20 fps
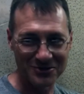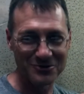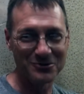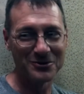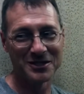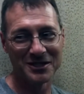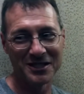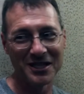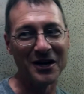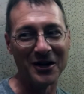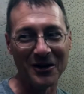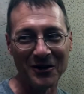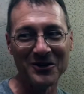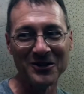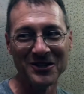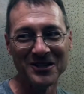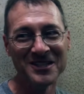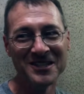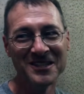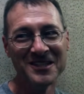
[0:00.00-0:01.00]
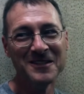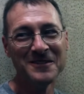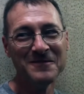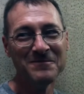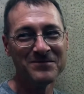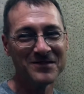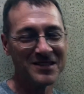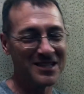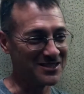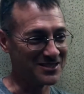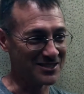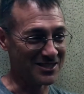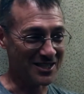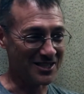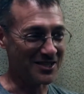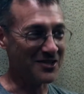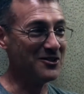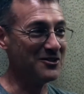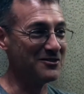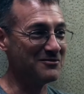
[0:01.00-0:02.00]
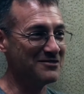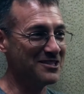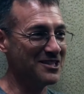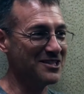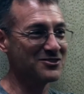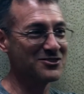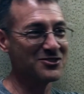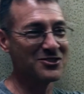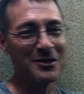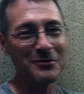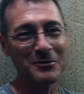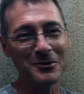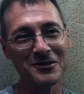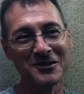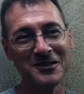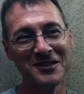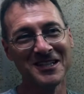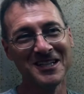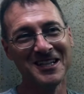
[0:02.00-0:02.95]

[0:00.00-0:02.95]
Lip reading: you would know. Right. It's like, oh, there's trouble.